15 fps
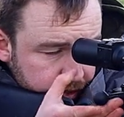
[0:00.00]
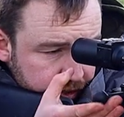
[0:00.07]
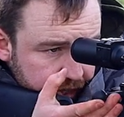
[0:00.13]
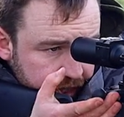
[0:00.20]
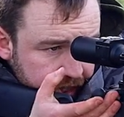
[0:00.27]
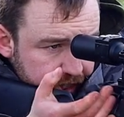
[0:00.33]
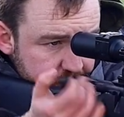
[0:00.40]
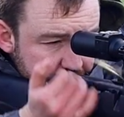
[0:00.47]

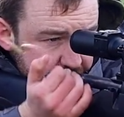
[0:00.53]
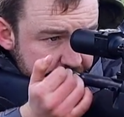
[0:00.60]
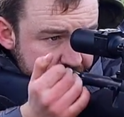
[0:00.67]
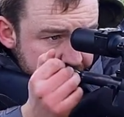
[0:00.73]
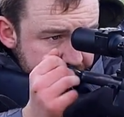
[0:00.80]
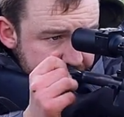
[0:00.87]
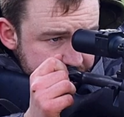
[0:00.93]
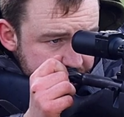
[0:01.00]
Okay, I can
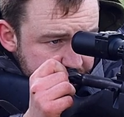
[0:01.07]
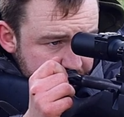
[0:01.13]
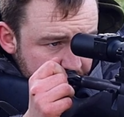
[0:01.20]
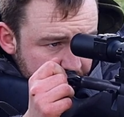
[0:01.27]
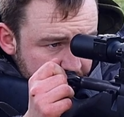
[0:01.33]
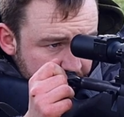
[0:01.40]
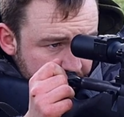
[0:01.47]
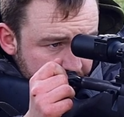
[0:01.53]
see that's just
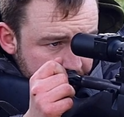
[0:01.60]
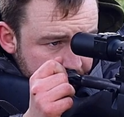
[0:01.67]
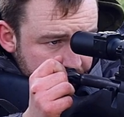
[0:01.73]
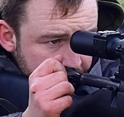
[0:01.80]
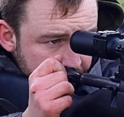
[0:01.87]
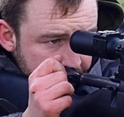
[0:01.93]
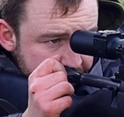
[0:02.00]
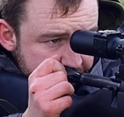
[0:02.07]
gone high
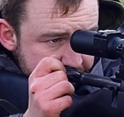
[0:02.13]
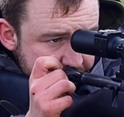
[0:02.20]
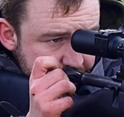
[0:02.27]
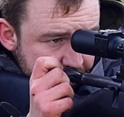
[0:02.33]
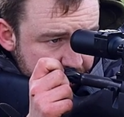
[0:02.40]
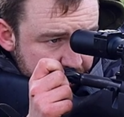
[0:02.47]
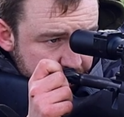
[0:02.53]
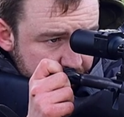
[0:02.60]
and right,
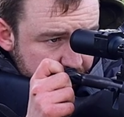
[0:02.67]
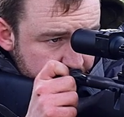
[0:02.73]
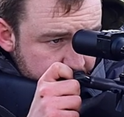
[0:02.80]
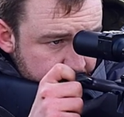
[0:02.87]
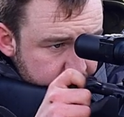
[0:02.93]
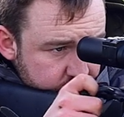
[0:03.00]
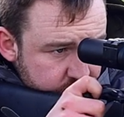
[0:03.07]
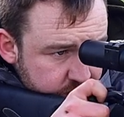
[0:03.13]
so
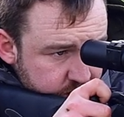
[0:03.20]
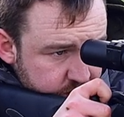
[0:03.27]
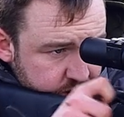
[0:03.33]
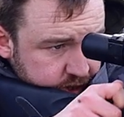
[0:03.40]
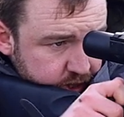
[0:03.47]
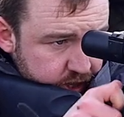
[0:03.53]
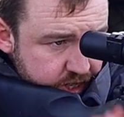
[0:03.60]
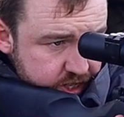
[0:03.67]

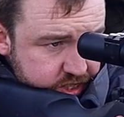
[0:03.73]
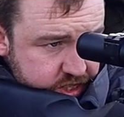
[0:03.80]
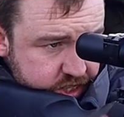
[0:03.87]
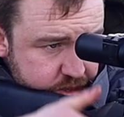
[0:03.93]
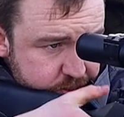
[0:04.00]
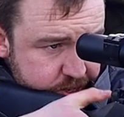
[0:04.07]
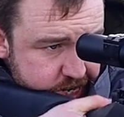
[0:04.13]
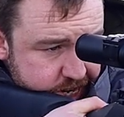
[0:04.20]
that's
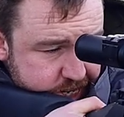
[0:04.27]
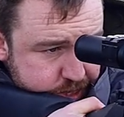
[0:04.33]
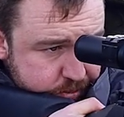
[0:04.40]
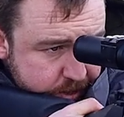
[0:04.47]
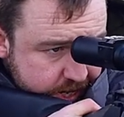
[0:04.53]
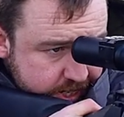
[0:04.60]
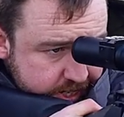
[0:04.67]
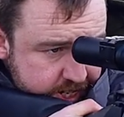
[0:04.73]
to be
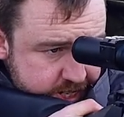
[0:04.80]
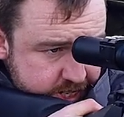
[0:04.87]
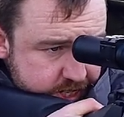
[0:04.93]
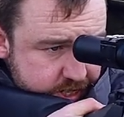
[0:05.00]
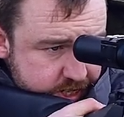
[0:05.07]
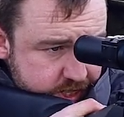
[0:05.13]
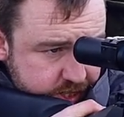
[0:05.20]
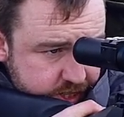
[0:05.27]
expected.
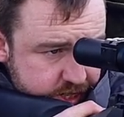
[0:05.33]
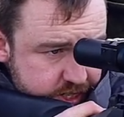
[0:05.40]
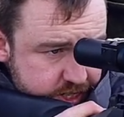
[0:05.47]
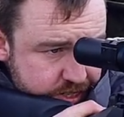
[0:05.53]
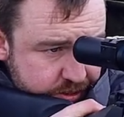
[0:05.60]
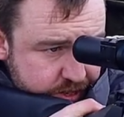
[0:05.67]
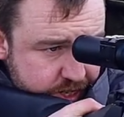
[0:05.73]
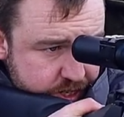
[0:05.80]
So let's
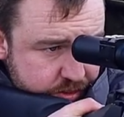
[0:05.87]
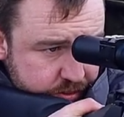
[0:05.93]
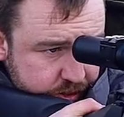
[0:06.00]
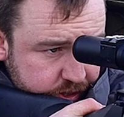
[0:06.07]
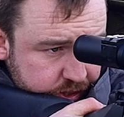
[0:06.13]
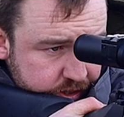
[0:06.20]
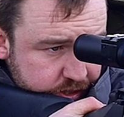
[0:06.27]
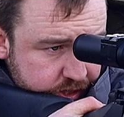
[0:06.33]
see where this
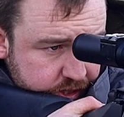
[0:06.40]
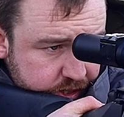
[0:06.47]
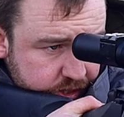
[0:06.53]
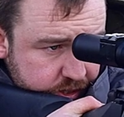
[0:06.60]
one goes.